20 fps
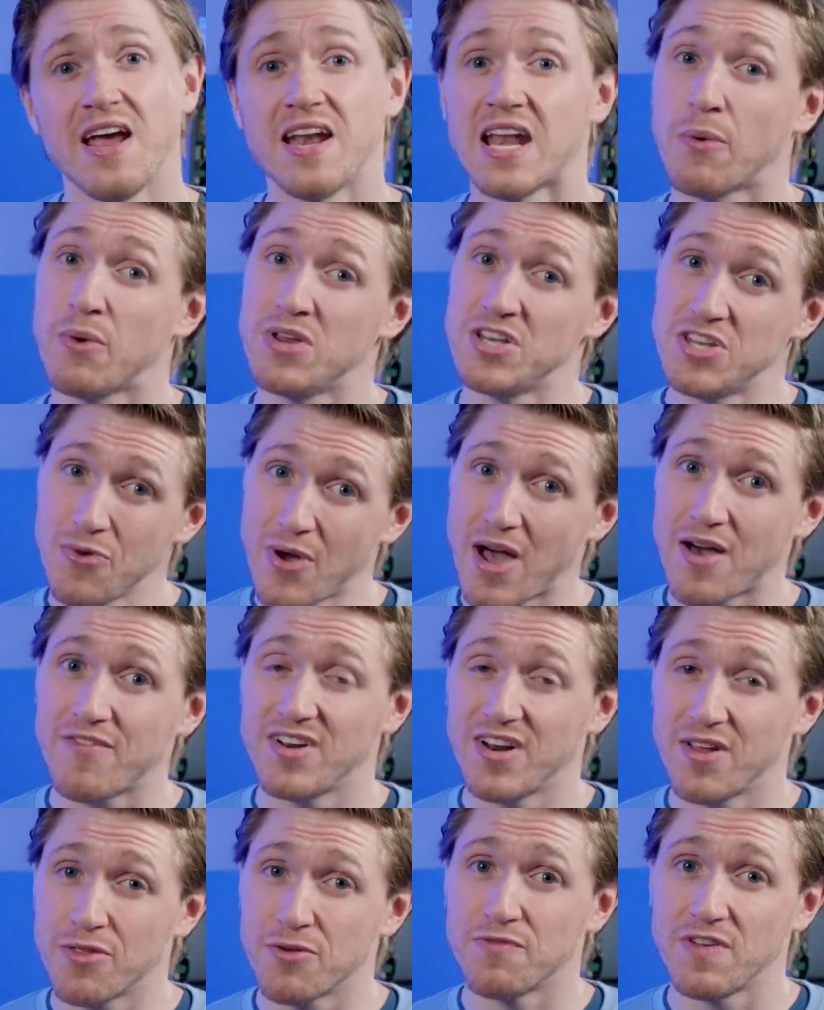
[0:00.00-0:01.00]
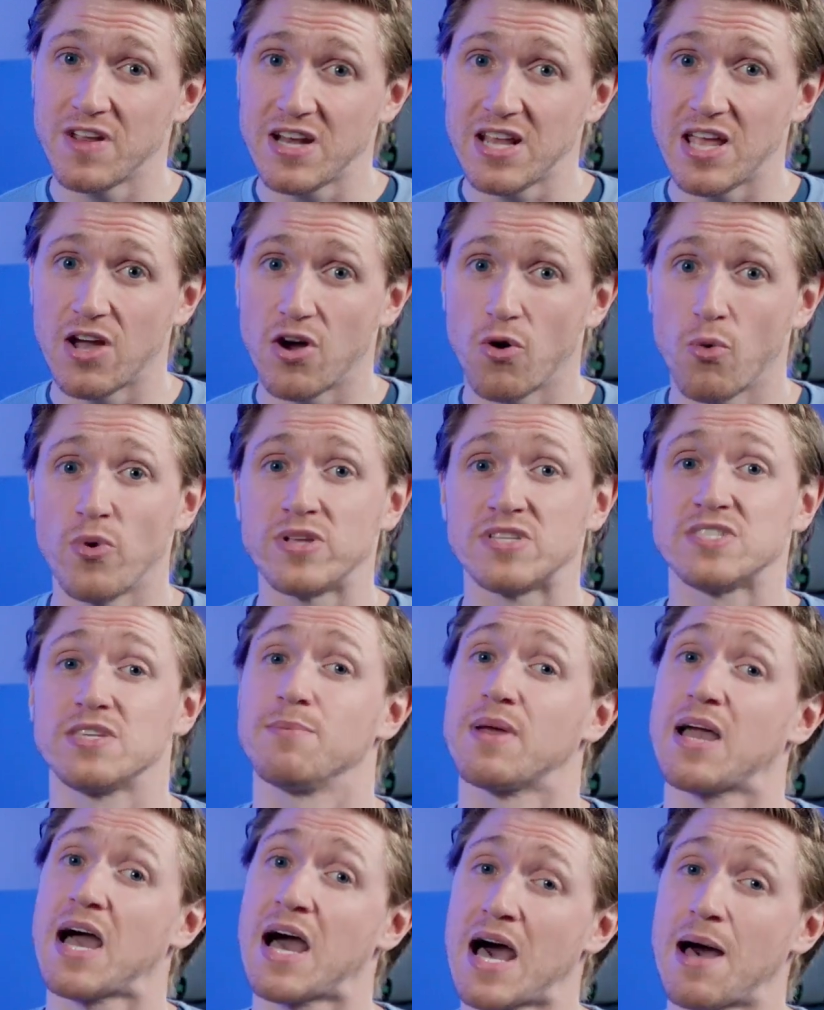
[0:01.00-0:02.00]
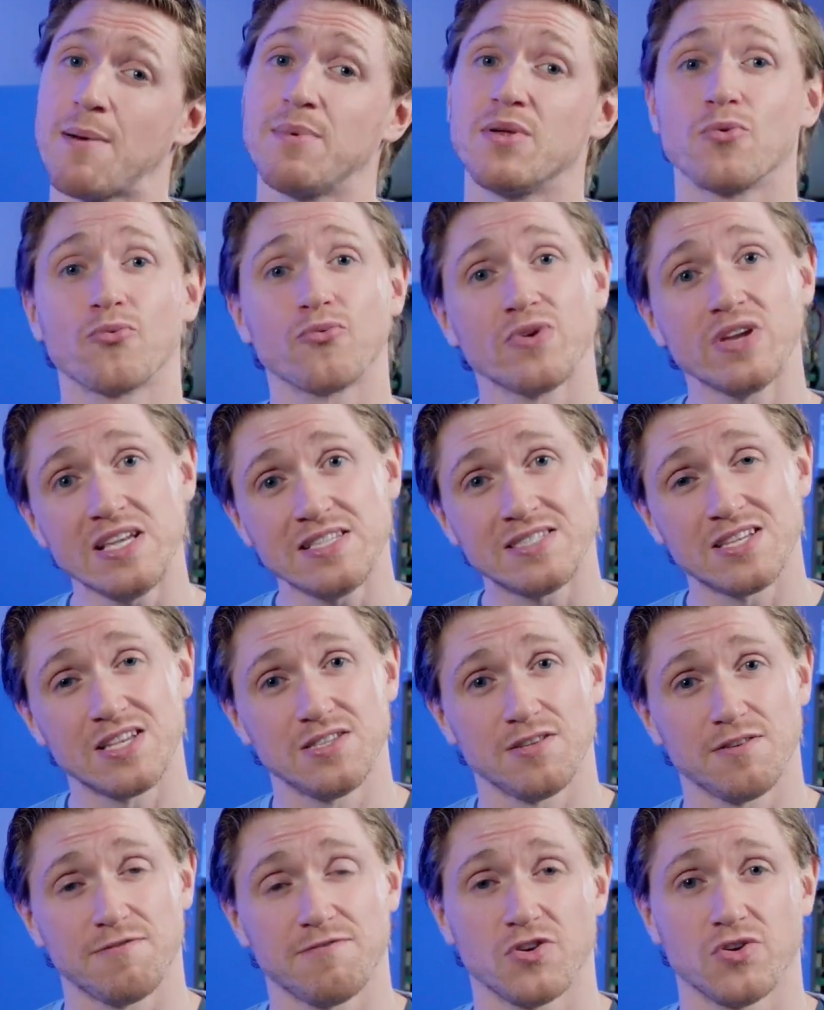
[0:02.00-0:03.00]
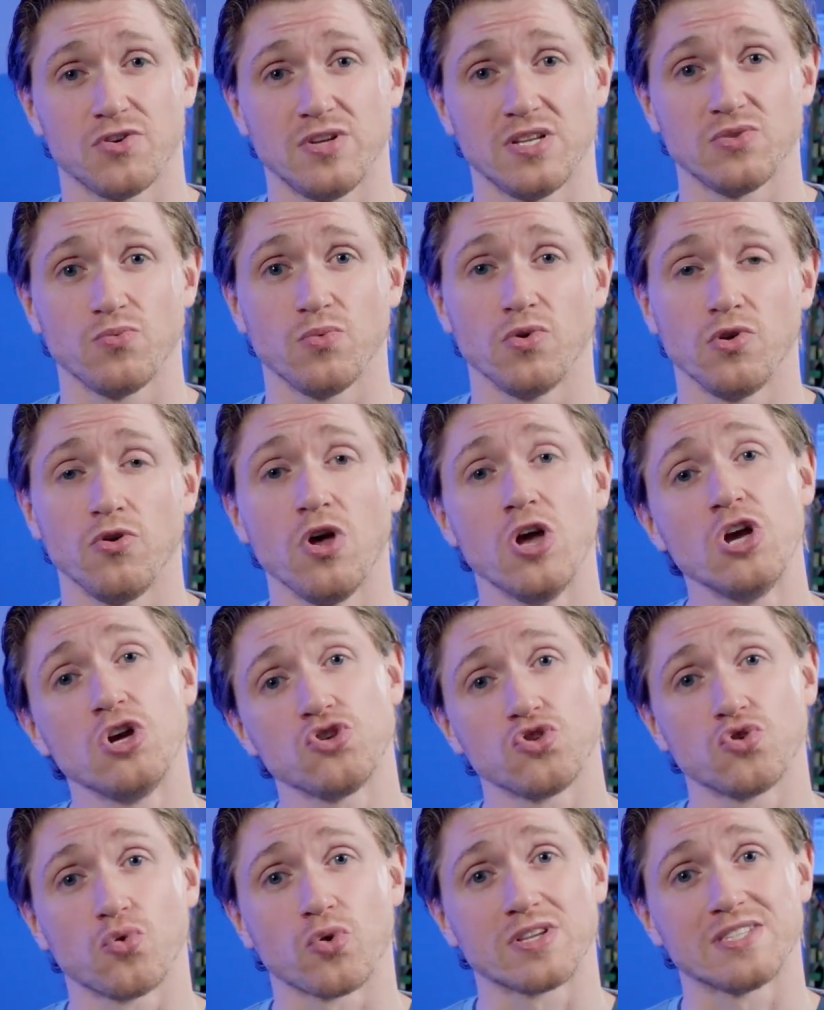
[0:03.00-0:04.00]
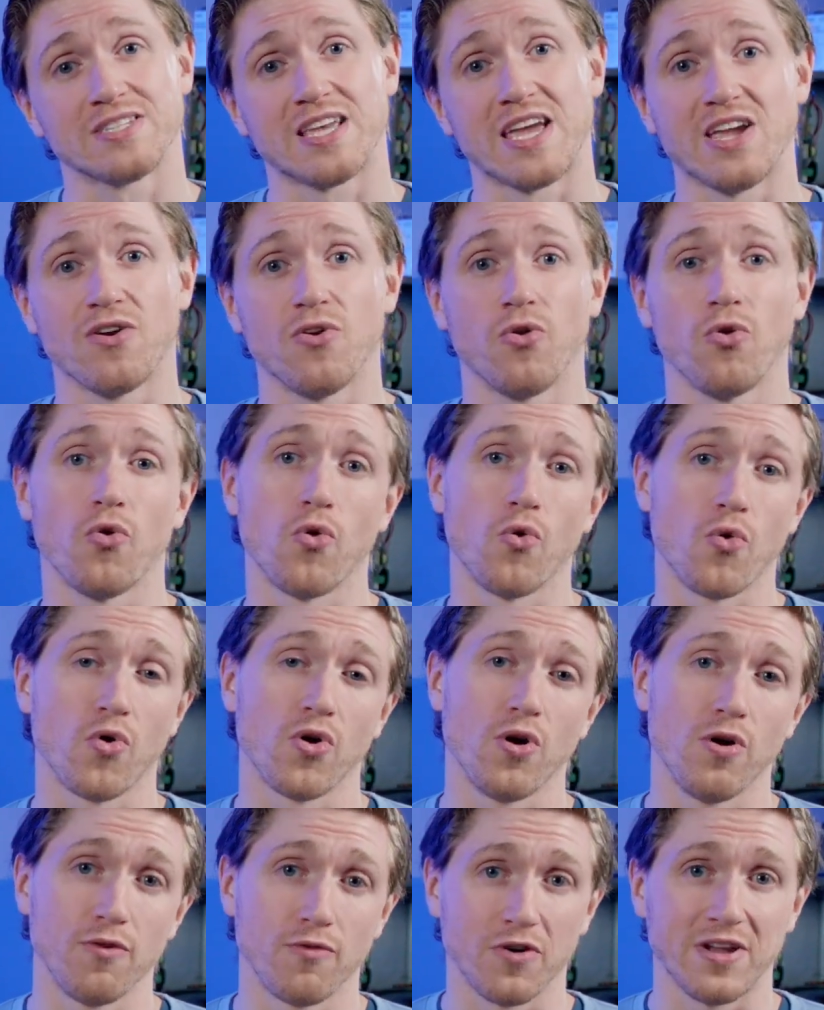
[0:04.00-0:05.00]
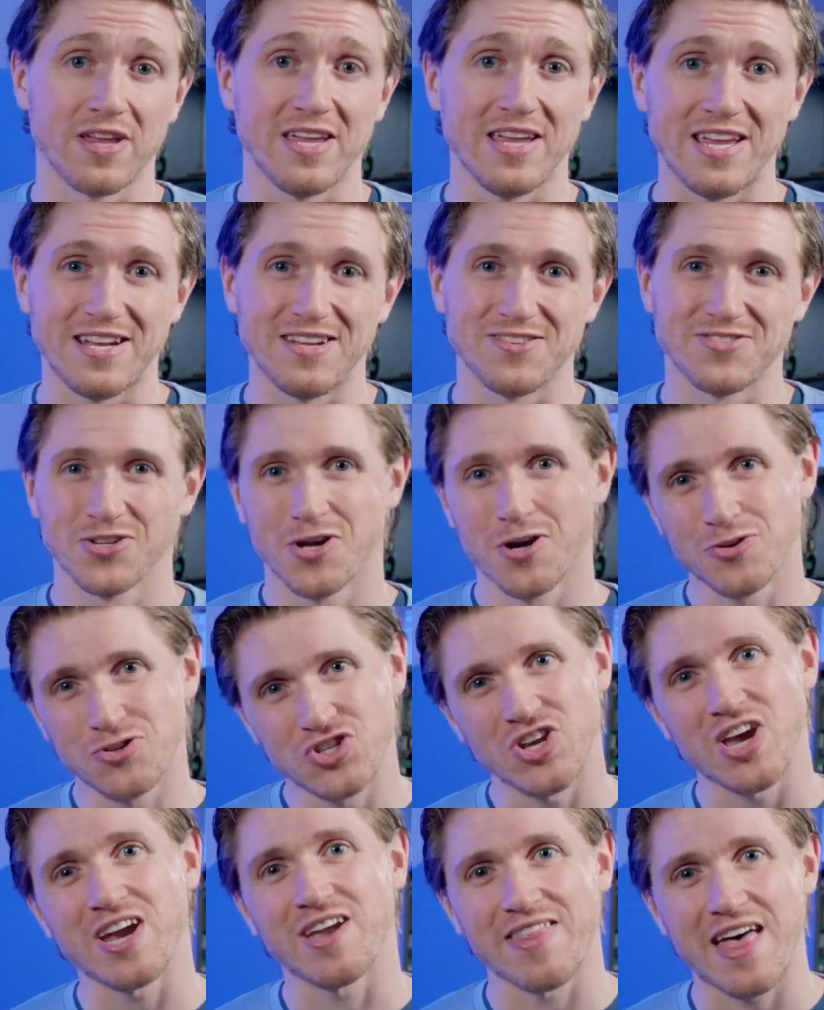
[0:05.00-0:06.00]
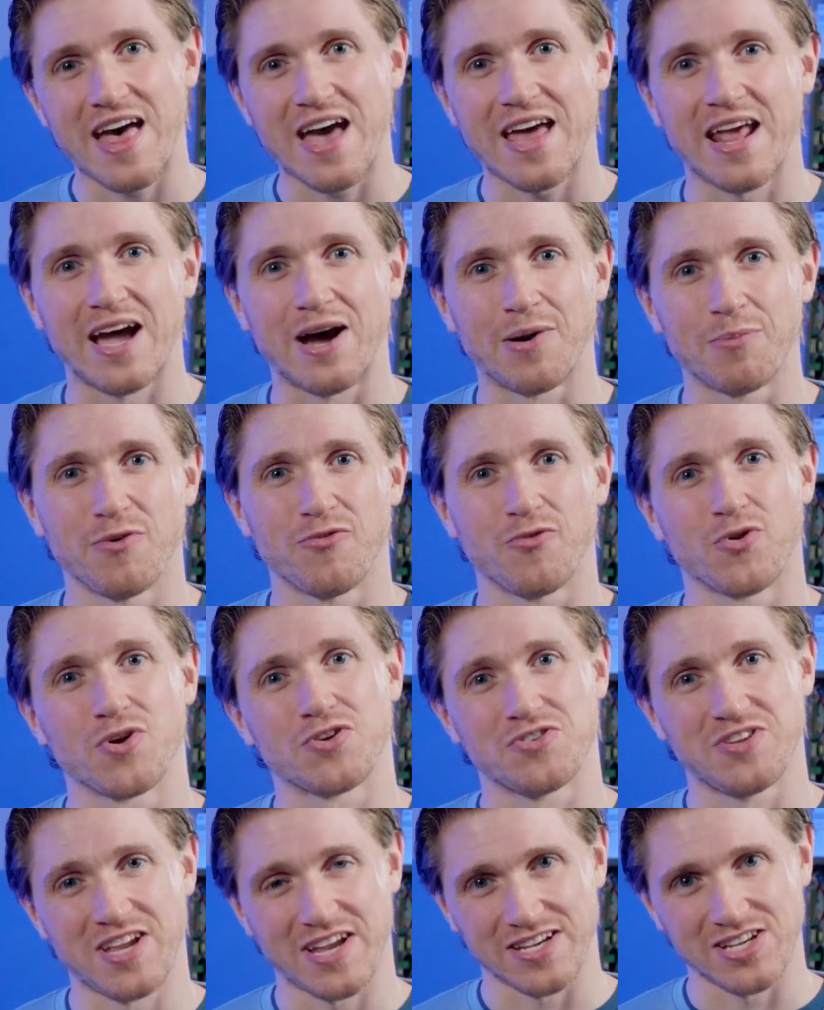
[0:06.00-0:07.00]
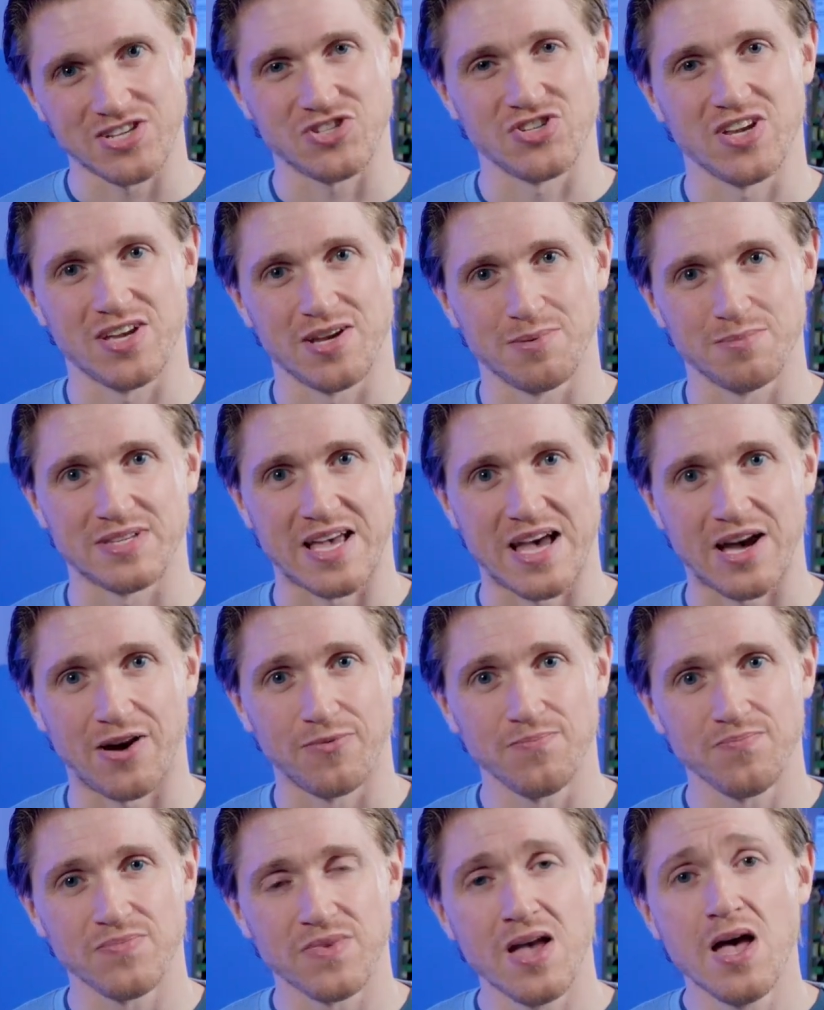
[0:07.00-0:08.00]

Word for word: Now we do have another video with some common reasons a furnace will short cycle or overheat, so go check that out before your technician comes out.